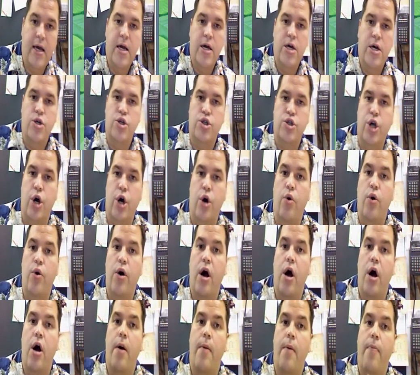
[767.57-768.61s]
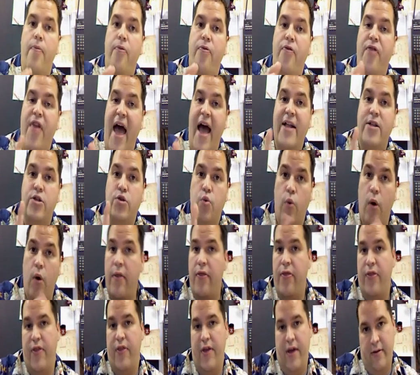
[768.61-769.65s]
So that's
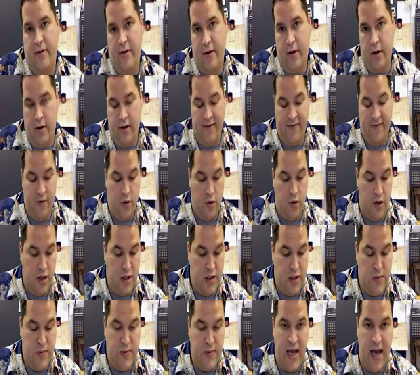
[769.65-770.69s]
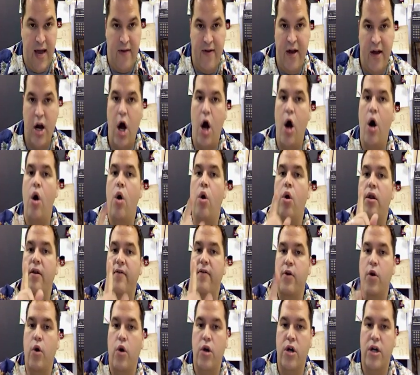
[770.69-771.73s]
one thing that all living organisms have, and all
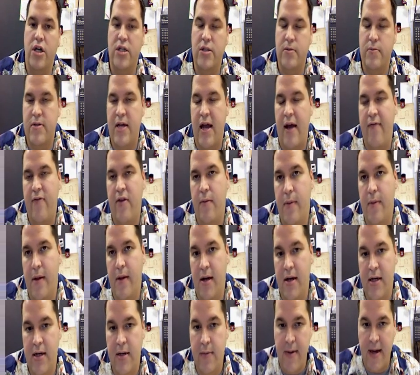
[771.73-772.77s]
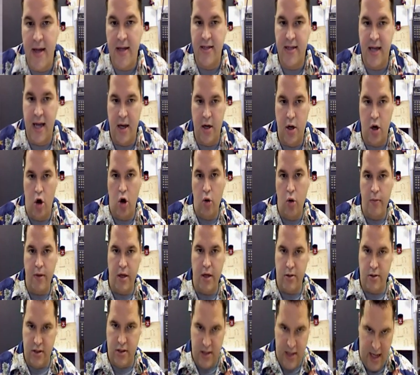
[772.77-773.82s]
living organisms have the ability to maintain
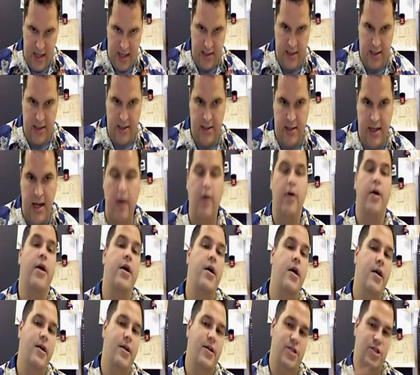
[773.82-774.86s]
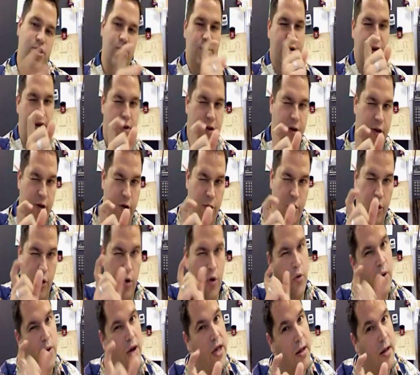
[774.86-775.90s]
homeostasis. Now, let's do another little
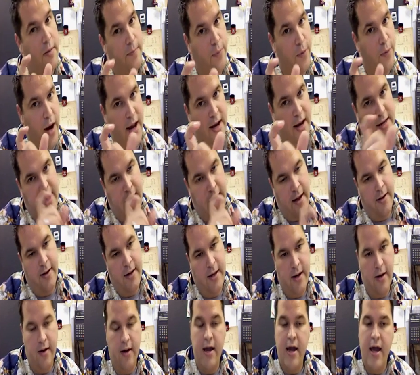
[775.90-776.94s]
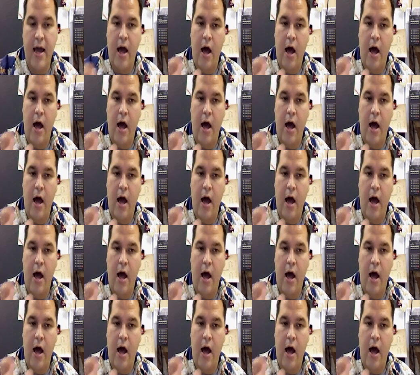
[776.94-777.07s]
Greek breakdown here.